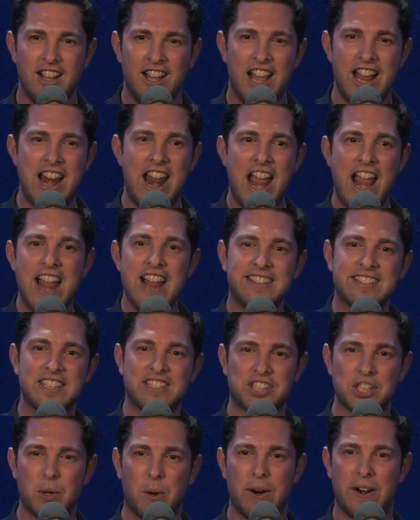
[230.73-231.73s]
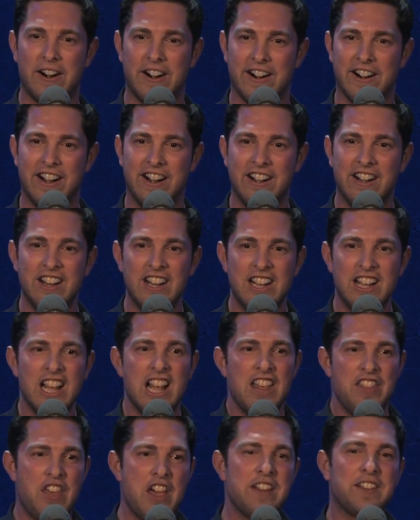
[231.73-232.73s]
and hands it to her.
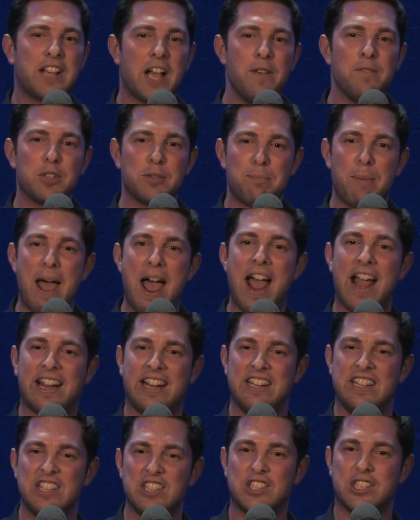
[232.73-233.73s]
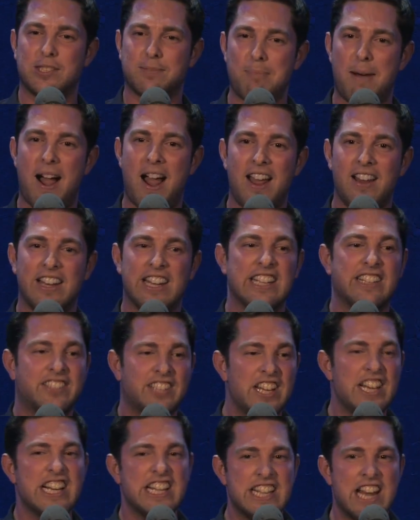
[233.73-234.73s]
Then comes back, and he's smiling,
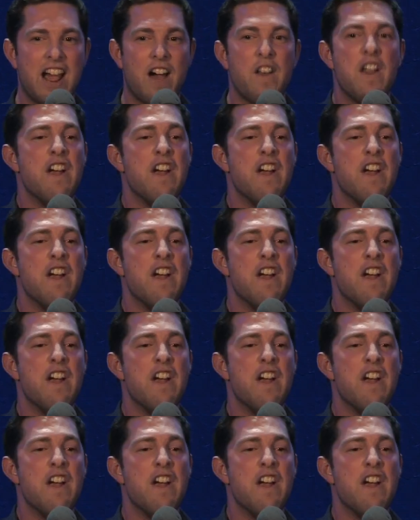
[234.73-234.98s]
sitting down.